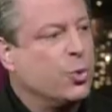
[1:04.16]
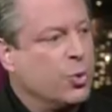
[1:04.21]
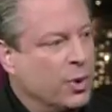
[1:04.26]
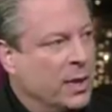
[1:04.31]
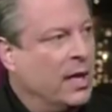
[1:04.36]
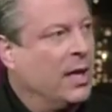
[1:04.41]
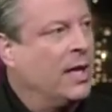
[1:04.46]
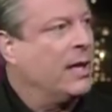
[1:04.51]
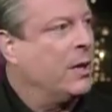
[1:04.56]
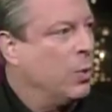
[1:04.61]

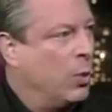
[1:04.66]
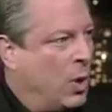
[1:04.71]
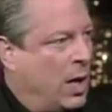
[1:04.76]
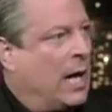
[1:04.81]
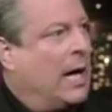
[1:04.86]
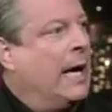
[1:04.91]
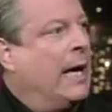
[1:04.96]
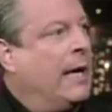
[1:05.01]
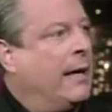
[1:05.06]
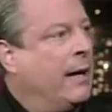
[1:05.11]
really
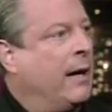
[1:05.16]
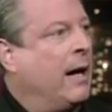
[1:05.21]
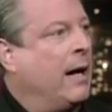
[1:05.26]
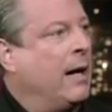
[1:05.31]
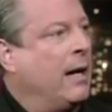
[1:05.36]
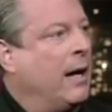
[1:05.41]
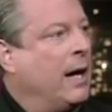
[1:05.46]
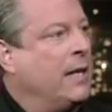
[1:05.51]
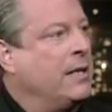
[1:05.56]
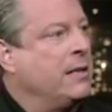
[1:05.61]
why
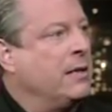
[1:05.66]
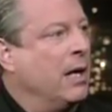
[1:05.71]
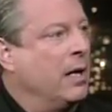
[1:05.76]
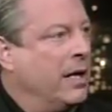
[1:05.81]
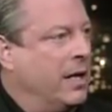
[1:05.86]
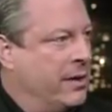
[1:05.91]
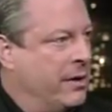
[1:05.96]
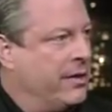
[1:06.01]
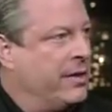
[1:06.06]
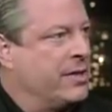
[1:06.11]
I
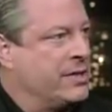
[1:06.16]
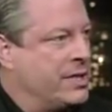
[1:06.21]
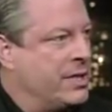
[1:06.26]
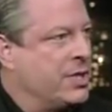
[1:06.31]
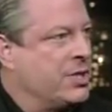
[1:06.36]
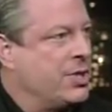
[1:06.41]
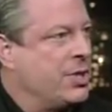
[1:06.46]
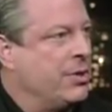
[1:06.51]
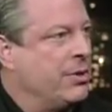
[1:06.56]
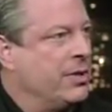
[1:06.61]
dug into this
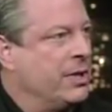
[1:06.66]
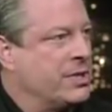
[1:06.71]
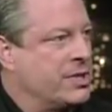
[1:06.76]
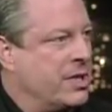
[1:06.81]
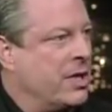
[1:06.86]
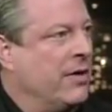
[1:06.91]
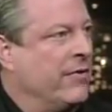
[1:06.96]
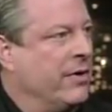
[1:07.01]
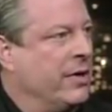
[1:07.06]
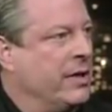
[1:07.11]
issue that's
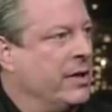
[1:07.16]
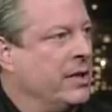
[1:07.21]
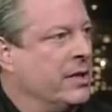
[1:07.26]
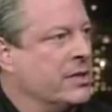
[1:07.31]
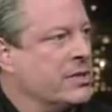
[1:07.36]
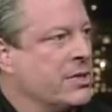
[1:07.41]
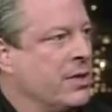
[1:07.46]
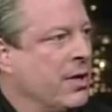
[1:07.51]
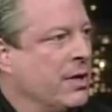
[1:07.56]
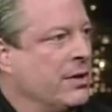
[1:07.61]
covered in the
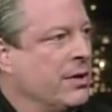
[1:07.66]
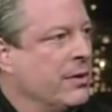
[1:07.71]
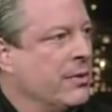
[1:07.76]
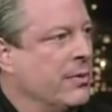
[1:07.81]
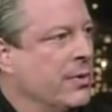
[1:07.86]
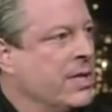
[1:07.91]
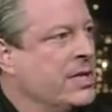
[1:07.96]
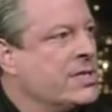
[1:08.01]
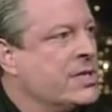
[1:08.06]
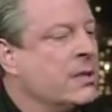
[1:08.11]
Assault on
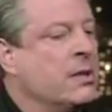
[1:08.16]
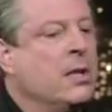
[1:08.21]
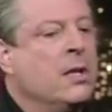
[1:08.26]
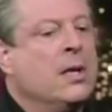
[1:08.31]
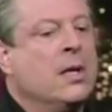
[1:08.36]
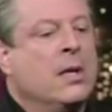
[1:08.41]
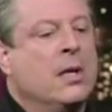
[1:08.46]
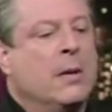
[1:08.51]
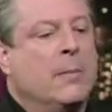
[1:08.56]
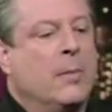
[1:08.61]
Reason,
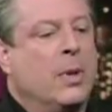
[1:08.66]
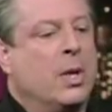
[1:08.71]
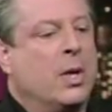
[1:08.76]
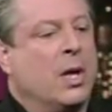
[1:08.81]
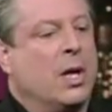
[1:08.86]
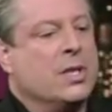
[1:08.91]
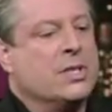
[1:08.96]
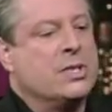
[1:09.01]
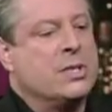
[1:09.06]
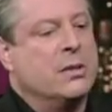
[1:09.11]

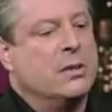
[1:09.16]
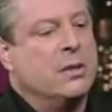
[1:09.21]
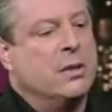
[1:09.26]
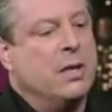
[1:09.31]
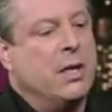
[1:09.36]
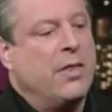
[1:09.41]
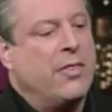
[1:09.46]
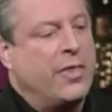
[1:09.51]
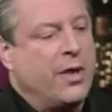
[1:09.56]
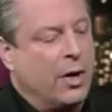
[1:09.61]
because
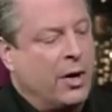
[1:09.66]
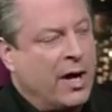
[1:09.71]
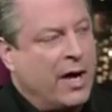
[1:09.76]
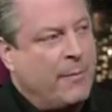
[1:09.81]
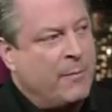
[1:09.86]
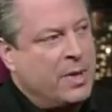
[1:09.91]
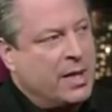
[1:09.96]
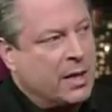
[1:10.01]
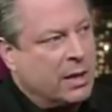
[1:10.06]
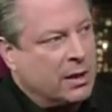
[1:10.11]
there
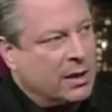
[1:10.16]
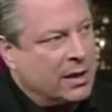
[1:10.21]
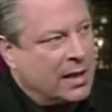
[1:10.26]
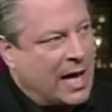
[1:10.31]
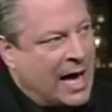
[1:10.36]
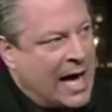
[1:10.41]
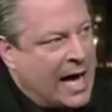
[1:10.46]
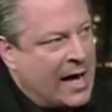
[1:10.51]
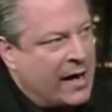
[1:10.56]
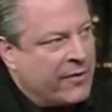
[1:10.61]
have been a
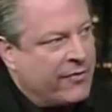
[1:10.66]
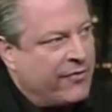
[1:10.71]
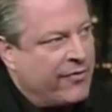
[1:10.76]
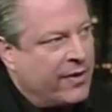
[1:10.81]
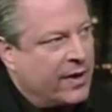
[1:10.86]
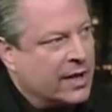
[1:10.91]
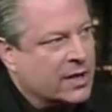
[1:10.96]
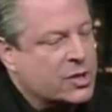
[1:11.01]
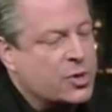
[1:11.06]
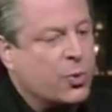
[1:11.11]
lot of
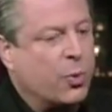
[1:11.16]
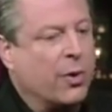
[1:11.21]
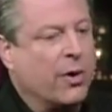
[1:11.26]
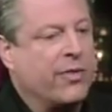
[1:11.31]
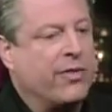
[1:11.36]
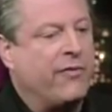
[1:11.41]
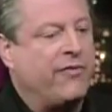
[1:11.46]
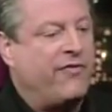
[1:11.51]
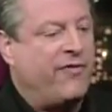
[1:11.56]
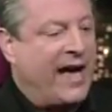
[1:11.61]
things where
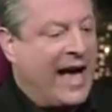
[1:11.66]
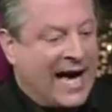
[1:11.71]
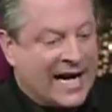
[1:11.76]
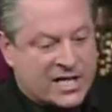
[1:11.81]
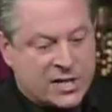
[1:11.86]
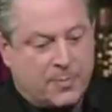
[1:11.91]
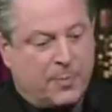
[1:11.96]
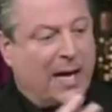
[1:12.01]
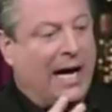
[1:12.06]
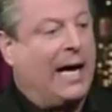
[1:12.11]
the
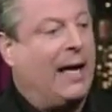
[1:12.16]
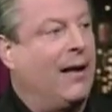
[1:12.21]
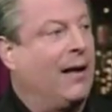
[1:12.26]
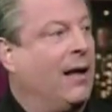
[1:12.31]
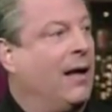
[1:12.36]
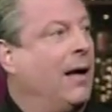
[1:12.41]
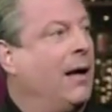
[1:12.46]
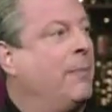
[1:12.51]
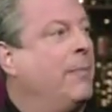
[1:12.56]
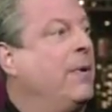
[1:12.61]
facts
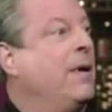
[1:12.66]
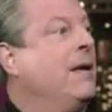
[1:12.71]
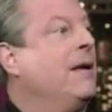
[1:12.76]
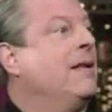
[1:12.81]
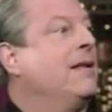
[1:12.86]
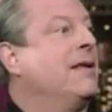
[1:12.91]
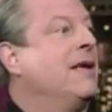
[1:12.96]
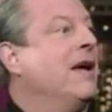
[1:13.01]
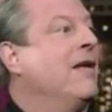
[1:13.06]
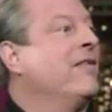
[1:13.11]
pile up,
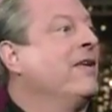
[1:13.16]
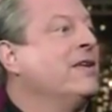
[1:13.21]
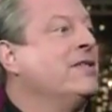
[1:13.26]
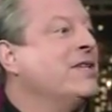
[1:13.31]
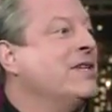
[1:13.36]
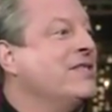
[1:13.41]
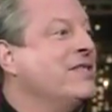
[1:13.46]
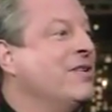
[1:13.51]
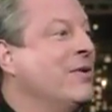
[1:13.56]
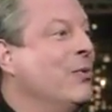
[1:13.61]
the
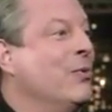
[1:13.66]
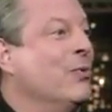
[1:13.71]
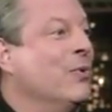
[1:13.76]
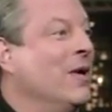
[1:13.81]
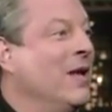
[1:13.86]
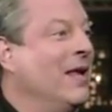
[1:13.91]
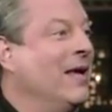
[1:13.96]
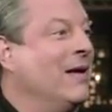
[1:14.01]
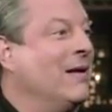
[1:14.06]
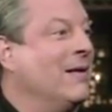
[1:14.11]
evidence is
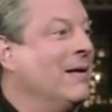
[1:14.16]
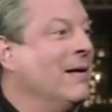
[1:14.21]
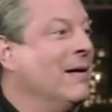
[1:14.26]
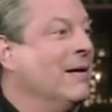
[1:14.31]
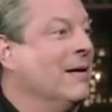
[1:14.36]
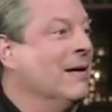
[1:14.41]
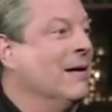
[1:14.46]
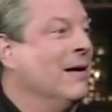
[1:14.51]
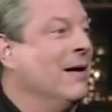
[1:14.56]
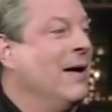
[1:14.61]
really
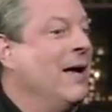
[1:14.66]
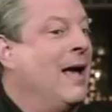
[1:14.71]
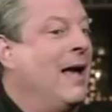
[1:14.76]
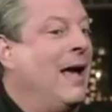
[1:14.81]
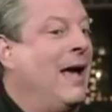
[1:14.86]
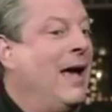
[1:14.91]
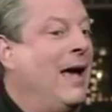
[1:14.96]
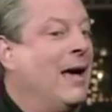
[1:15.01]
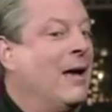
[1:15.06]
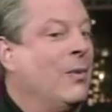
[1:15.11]
clear,
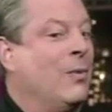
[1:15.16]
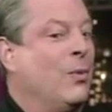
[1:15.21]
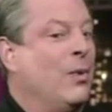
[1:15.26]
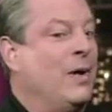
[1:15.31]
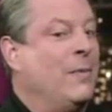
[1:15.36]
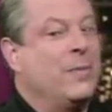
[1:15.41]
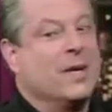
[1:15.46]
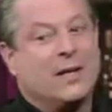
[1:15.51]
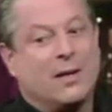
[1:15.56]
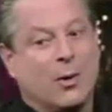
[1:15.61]
and
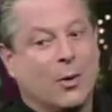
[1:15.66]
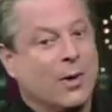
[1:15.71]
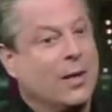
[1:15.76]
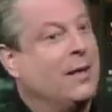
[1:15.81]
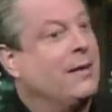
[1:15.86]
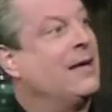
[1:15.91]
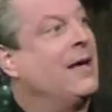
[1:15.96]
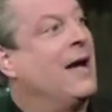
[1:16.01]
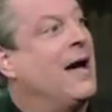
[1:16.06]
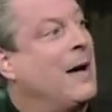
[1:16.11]
we've been going
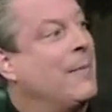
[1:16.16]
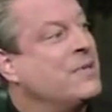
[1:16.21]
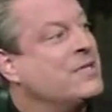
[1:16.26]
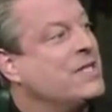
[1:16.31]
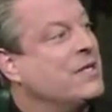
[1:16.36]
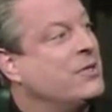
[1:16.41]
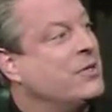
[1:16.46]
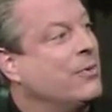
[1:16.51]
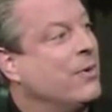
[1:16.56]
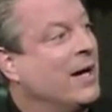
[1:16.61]
in the
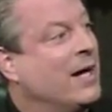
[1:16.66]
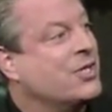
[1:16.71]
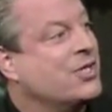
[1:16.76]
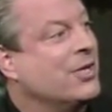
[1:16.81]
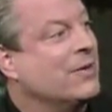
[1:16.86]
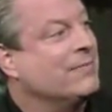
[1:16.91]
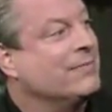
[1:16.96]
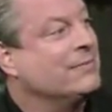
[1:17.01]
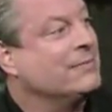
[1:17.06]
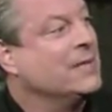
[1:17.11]
opposite
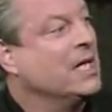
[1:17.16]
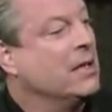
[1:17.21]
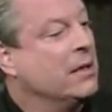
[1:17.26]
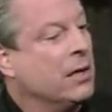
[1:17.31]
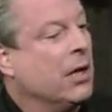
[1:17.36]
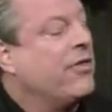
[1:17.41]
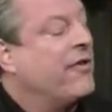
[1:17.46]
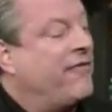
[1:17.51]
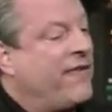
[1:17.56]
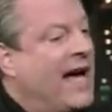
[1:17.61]
direction.
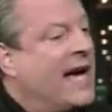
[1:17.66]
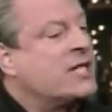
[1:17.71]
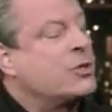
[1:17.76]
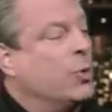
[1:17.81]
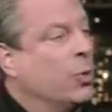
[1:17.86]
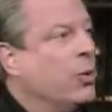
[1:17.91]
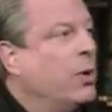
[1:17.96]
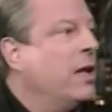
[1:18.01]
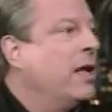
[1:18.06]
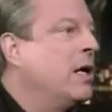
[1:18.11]
You know, the facts
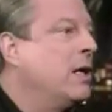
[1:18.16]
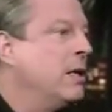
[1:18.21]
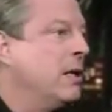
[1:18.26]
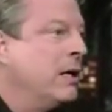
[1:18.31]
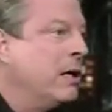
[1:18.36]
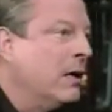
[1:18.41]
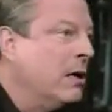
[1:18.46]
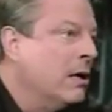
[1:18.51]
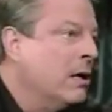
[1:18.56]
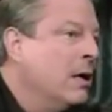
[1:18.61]
were really
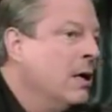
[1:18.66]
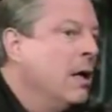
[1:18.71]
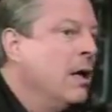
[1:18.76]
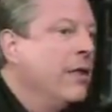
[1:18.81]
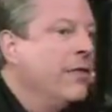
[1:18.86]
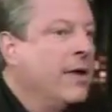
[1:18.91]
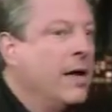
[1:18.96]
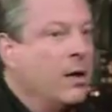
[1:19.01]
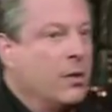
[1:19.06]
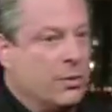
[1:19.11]
clear
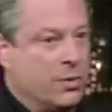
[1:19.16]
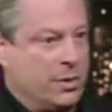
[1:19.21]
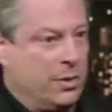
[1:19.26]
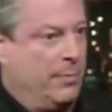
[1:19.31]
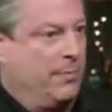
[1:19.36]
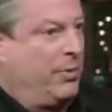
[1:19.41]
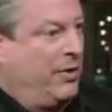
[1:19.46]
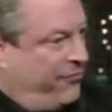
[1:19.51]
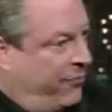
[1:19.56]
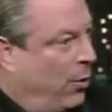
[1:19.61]
that it was,
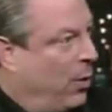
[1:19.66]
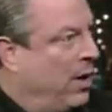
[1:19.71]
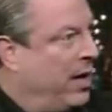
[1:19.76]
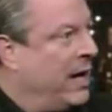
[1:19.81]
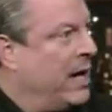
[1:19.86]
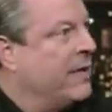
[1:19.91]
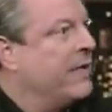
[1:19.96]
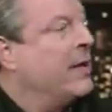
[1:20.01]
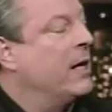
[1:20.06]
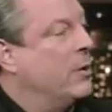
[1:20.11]

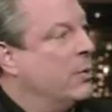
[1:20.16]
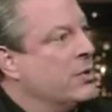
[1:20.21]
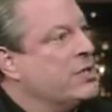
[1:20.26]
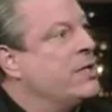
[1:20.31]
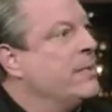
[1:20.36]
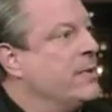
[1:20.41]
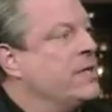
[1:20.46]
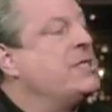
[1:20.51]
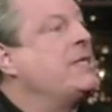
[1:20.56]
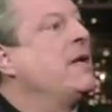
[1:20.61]
beforehand, that it
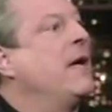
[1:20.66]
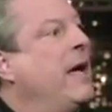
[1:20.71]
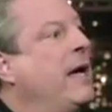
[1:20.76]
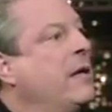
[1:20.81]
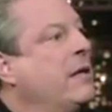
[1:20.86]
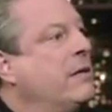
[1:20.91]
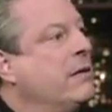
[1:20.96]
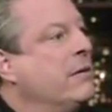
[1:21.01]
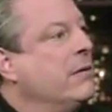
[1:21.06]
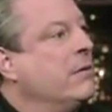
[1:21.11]
was a
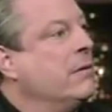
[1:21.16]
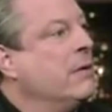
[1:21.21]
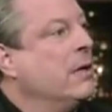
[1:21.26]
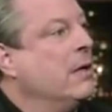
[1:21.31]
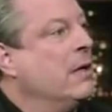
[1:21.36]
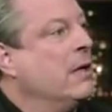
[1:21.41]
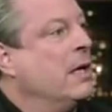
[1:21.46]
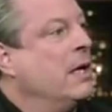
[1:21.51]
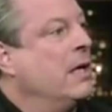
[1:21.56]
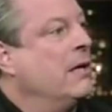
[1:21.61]
mistake to
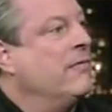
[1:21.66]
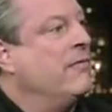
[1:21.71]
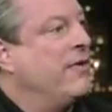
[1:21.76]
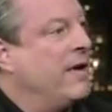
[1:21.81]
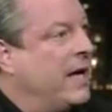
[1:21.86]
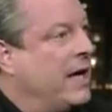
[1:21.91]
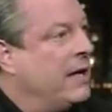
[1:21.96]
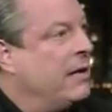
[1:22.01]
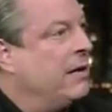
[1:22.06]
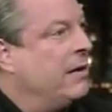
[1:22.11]

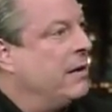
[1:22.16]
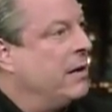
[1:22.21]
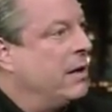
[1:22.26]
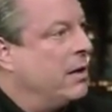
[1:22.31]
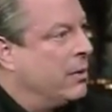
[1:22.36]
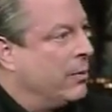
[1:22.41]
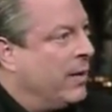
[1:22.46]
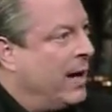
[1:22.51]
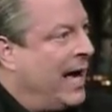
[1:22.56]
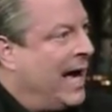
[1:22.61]
invade
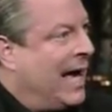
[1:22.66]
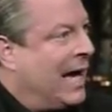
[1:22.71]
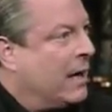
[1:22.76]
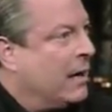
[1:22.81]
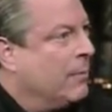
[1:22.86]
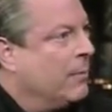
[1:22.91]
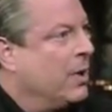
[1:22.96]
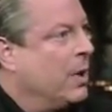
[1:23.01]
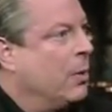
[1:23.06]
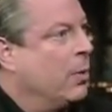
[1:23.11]

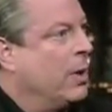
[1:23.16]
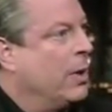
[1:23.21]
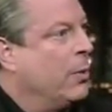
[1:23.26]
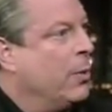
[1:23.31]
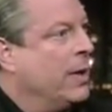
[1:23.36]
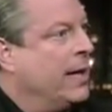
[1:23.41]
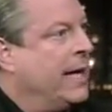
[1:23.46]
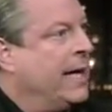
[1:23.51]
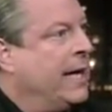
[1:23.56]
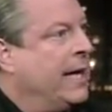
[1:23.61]
Iraq, but we
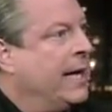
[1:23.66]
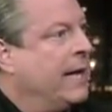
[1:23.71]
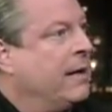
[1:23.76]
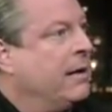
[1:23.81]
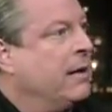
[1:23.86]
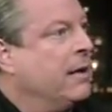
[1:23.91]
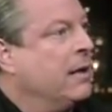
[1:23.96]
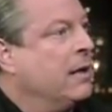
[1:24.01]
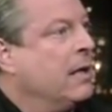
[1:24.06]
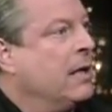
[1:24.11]
went
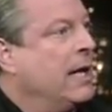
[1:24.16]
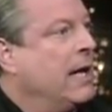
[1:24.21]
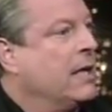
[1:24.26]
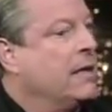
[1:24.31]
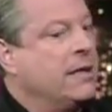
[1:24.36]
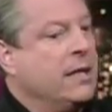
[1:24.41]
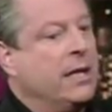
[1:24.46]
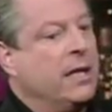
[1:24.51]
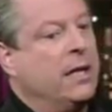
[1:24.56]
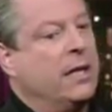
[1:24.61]
ahead
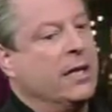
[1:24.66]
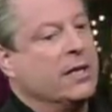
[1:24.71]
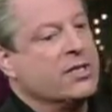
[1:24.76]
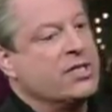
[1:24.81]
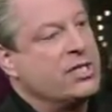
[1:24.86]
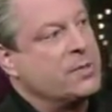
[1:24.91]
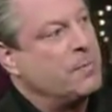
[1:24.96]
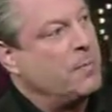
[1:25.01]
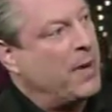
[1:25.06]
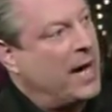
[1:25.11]
and did it in
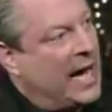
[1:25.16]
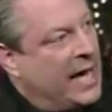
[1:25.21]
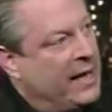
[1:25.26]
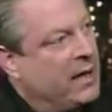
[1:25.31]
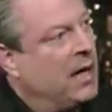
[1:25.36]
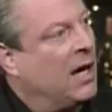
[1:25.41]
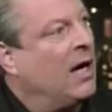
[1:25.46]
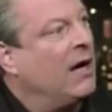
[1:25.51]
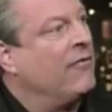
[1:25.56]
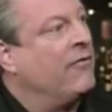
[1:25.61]
spite
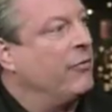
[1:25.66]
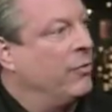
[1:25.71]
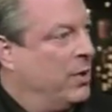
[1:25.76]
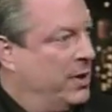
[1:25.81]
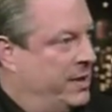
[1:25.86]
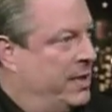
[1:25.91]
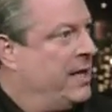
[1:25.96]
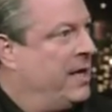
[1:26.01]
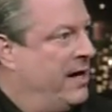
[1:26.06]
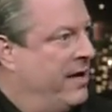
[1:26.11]
of
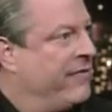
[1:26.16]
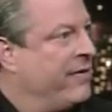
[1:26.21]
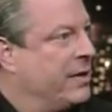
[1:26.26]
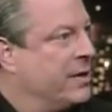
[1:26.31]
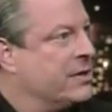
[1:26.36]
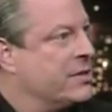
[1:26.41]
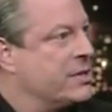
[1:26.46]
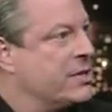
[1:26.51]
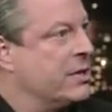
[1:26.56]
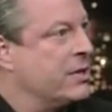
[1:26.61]
what the
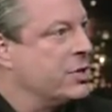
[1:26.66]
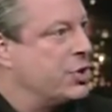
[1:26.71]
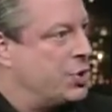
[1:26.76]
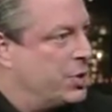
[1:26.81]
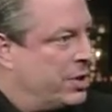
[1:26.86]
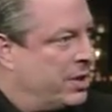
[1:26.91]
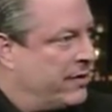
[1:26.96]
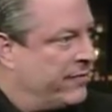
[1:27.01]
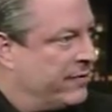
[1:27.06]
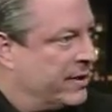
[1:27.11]
evidence
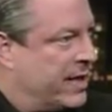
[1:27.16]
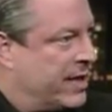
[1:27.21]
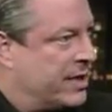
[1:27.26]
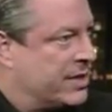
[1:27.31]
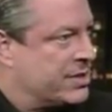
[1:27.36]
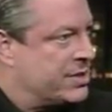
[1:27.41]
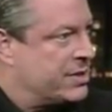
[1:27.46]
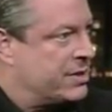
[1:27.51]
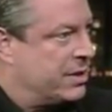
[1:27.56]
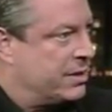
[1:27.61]
should have led
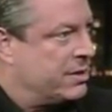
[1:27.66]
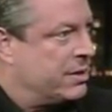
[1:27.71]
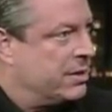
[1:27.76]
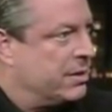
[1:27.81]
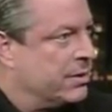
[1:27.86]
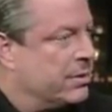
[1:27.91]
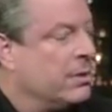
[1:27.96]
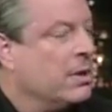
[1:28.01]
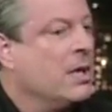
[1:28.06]
us to do.